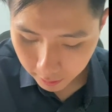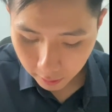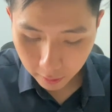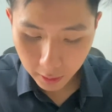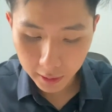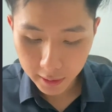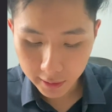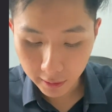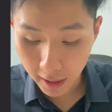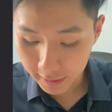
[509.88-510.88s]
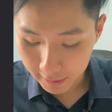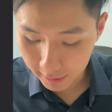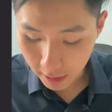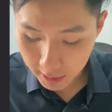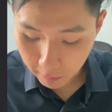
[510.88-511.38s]
All right, so
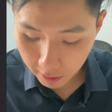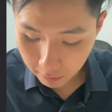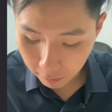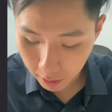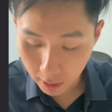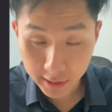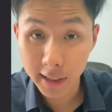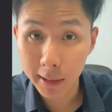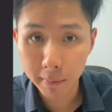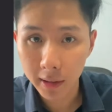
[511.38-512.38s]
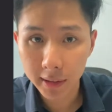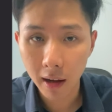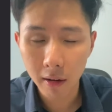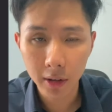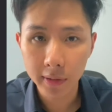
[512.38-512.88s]
that's about it. We got 6 marks
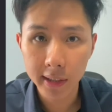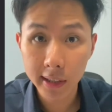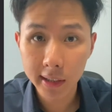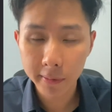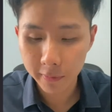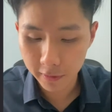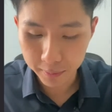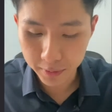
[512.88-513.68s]
out of 6 from